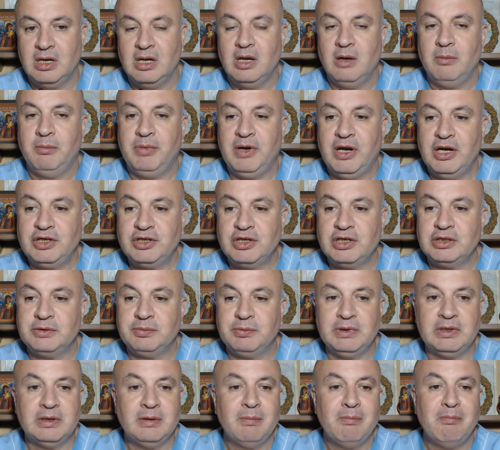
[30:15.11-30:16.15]
Patients
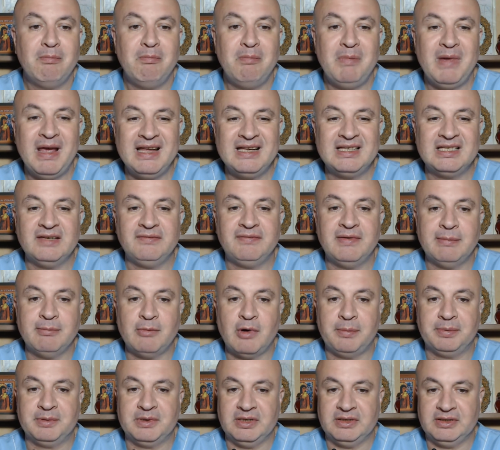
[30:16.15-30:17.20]
with massive
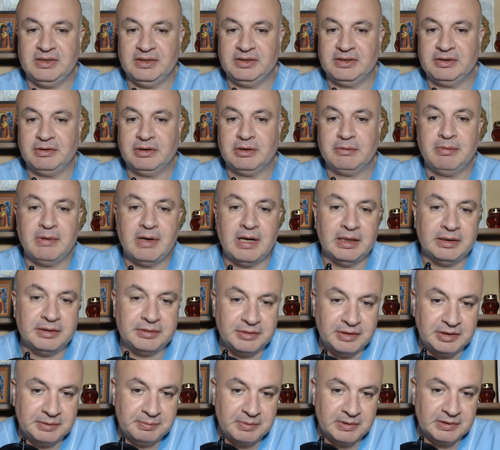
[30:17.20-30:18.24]
hemoptysis require
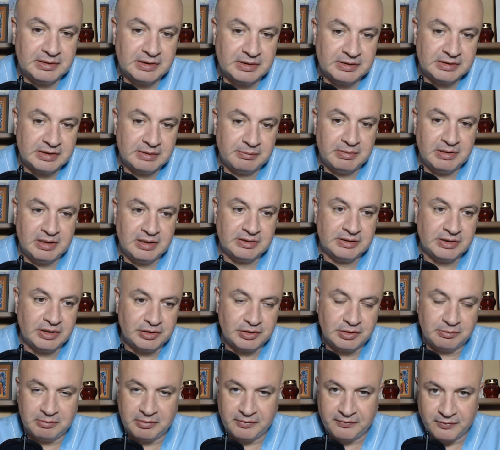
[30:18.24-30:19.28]
treatment and
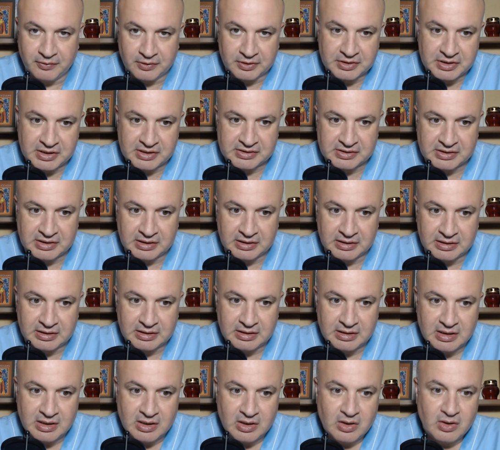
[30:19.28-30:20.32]
stabilization before testing.
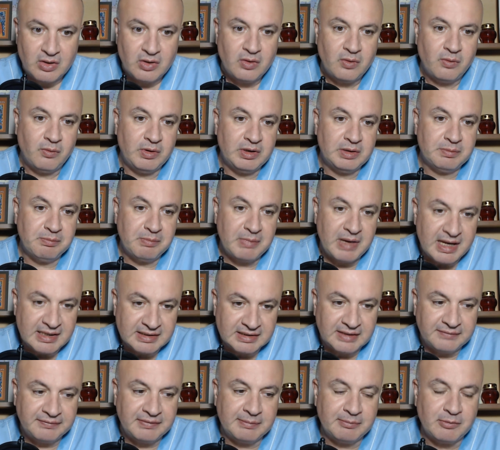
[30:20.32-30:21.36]
With
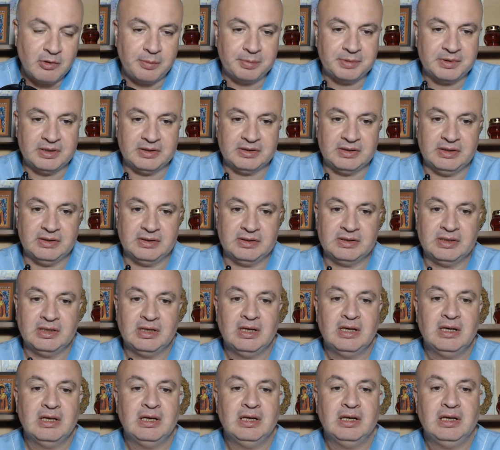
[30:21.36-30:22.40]
massive hemoptysis,
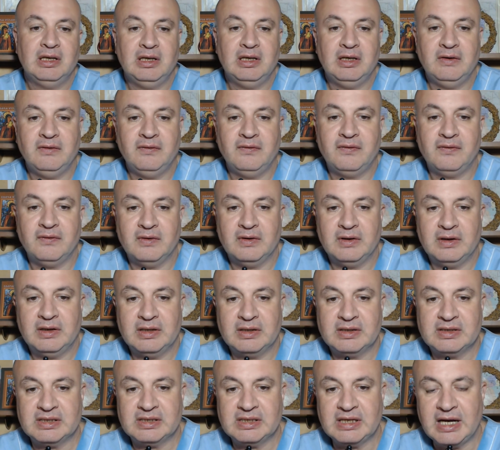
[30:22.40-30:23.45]
if
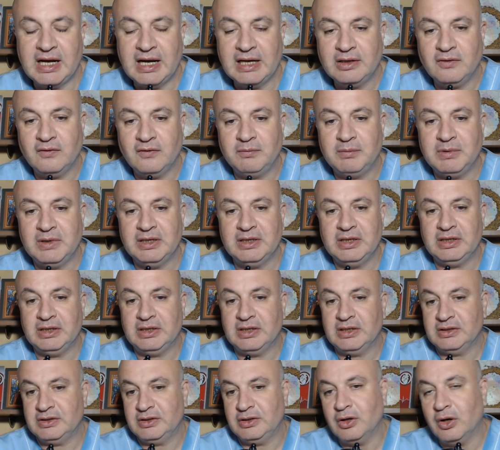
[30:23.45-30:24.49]
the site of bleeding
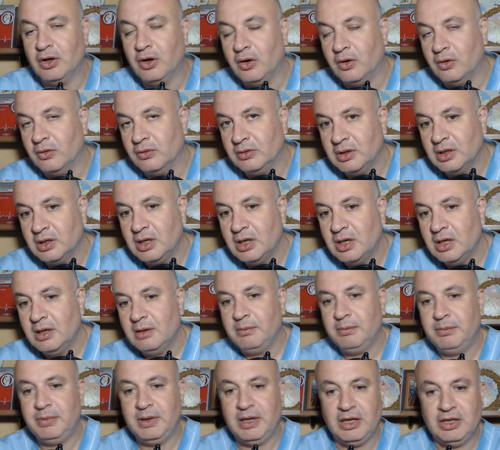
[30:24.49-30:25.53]
is known,
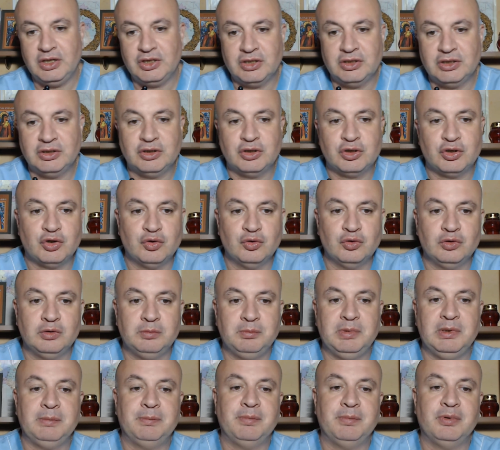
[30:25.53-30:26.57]
patients
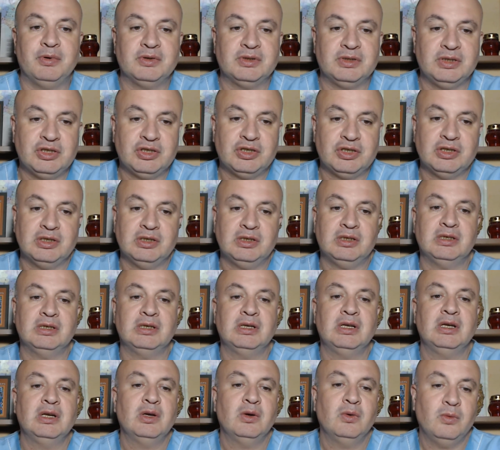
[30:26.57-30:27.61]
should be positioned
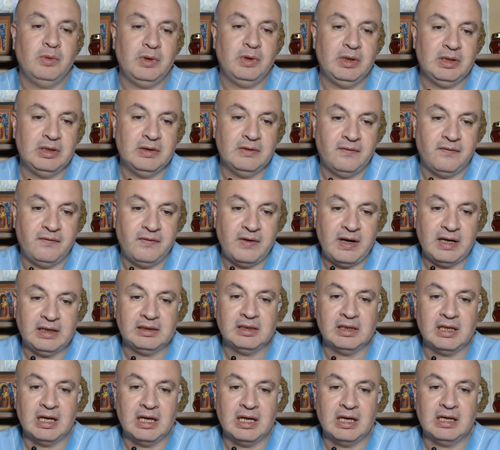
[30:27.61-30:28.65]
with the
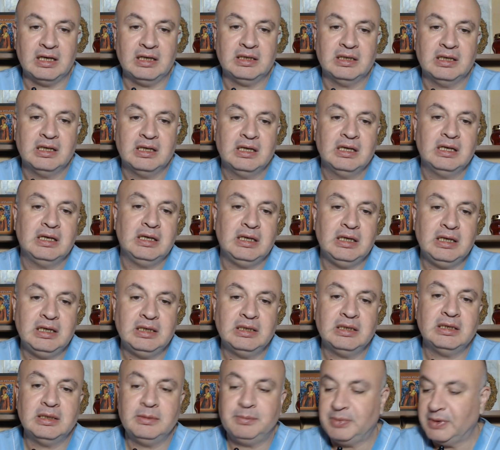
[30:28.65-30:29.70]
effect lung in
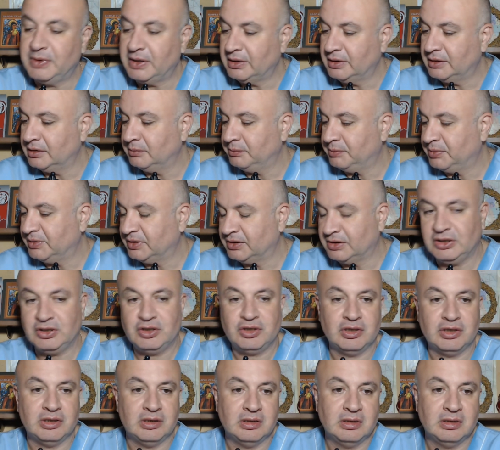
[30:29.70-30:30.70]
the dependent position.